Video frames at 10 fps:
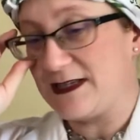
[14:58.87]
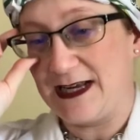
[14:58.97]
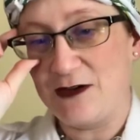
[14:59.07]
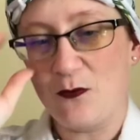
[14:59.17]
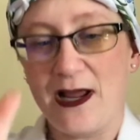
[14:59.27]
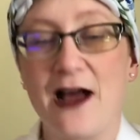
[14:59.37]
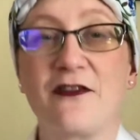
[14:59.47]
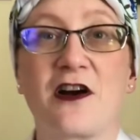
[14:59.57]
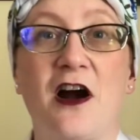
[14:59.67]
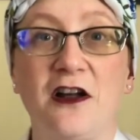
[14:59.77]
they don't have
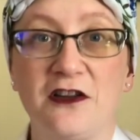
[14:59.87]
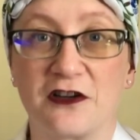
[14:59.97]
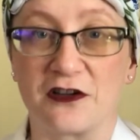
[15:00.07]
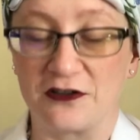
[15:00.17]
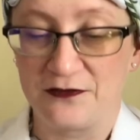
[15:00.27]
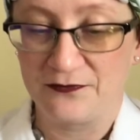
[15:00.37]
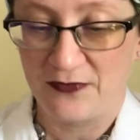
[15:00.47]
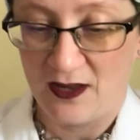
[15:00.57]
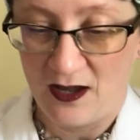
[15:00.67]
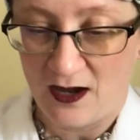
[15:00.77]
a color
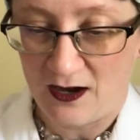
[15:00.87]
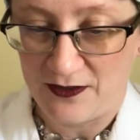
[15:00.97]
on